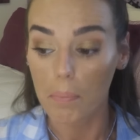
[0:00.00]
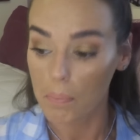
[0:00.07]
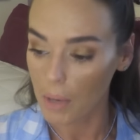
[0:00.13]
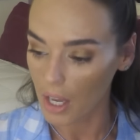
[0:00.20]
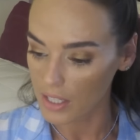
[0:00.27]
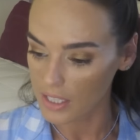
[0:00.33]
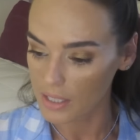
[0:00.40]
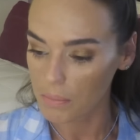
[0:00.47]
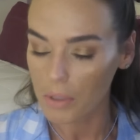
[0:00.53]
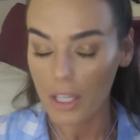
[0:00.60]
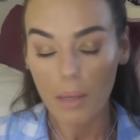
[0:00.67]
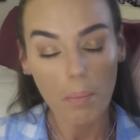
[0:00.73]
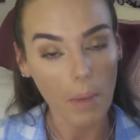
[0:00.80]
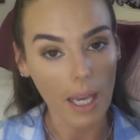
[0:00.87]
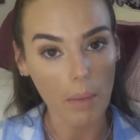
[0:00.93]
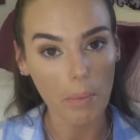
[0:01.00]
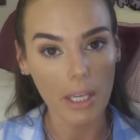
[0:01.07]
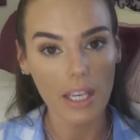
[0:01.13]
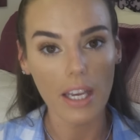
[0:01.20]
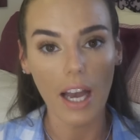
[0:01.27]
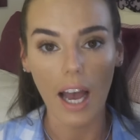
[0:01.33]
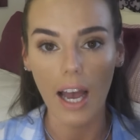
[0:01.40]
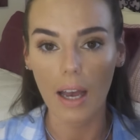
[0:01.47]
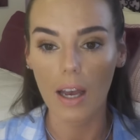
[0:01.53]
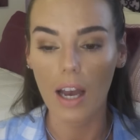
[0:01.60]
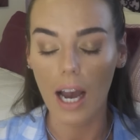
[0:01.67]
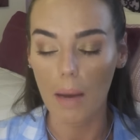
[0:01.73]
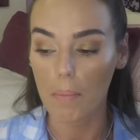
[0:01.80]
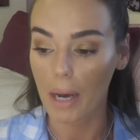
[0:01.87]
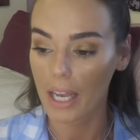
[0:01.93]
possibly, maybe, I,
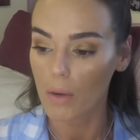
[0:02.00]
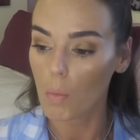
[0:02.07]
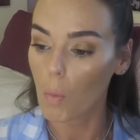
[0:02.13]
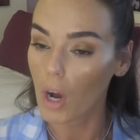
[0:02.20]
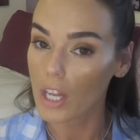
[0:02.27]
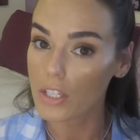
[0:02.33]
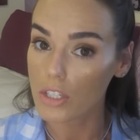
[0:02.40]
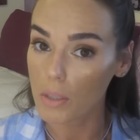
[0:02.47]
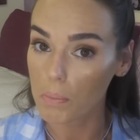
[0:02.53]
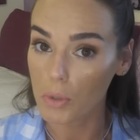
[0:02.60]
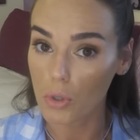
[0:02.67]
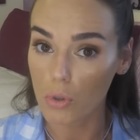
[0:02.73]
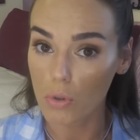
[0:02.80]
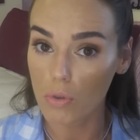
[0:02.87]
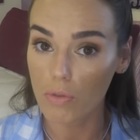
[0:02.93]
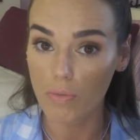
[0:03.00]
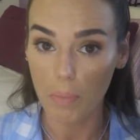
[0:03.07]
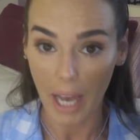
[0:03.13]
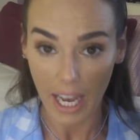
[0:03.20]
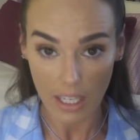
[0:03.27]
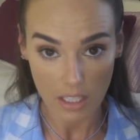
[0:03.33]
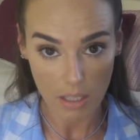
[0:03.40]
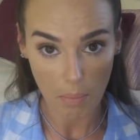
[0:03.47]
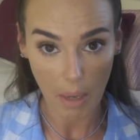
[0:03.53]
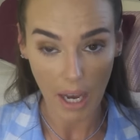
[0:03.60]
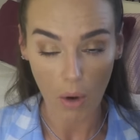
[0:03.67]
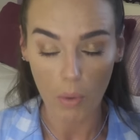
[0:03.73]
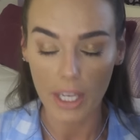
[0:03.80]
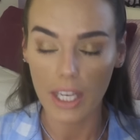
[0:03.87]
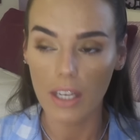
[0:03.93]
I might want to move back to
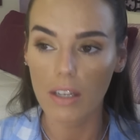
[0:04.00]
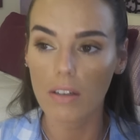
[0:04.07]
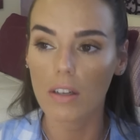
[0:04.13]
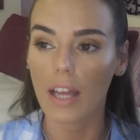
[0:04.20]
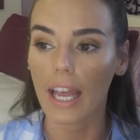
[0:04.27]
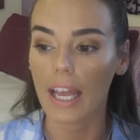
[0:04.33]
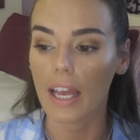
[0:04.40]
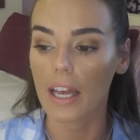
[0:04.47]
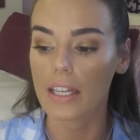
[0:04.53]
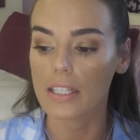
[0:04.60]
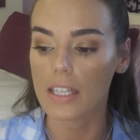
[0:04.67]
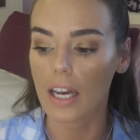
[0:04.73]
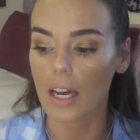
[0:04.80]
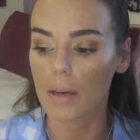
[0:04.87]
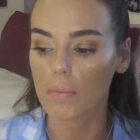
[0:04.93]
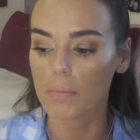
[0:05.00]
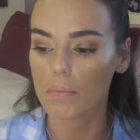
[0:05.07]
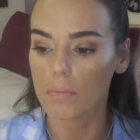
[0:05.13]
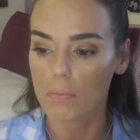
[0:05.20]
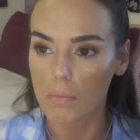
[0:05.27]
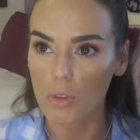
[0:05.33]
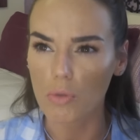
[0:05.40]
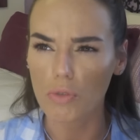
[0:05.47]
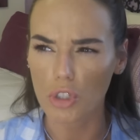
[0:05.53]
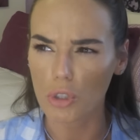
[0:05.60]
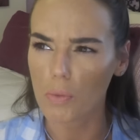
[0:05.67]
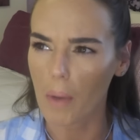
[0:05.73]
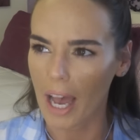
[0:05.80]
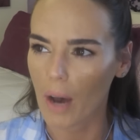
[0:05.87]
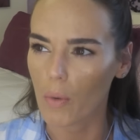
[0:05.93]
Maui and um, move
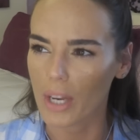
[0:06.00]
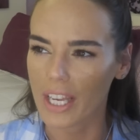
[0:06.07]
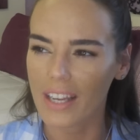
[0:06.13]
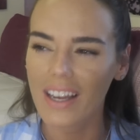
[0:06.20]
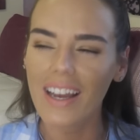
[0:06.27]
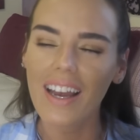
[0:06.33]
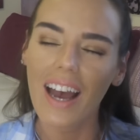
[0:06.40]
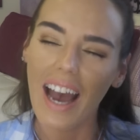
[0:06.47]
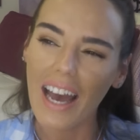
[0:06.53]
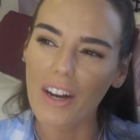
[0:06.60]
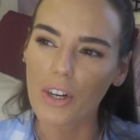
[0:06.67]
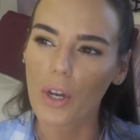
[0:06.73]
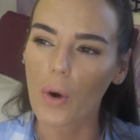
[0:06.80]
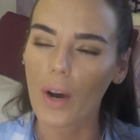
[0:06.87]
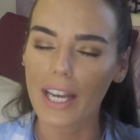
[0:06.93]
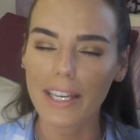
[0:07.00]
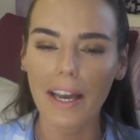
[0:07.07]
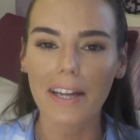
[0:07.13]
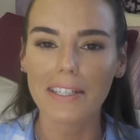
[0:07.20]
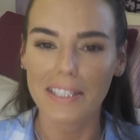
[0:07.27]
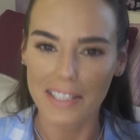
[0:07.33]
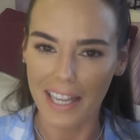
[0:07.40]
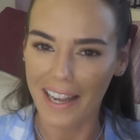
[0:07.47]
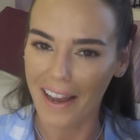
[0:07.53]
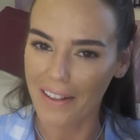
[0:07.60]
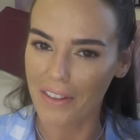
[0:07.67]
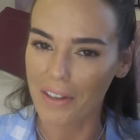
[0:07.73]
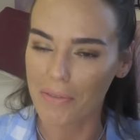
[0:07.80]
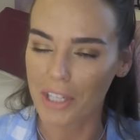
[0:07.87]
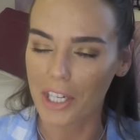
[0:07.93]
to Maui. I don't know. I kind of say I
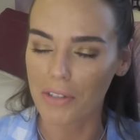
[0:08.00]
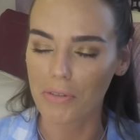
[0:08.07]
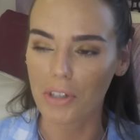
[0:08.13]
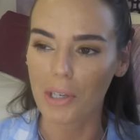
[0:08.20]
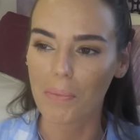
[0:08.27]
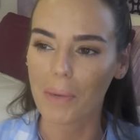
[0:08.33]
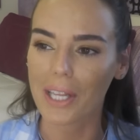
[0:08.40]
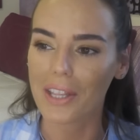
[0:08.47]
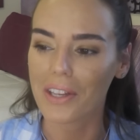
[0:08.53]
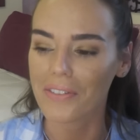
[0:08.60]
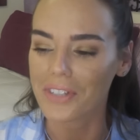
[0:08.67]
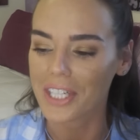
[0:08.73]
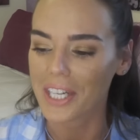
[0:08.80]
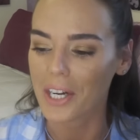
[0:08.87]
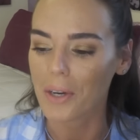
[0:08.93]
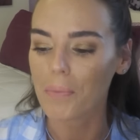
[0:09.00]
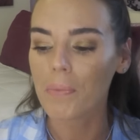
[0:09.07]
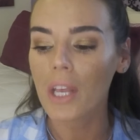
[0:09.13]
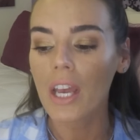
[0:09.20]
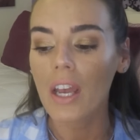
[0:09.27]
live there for a month every year.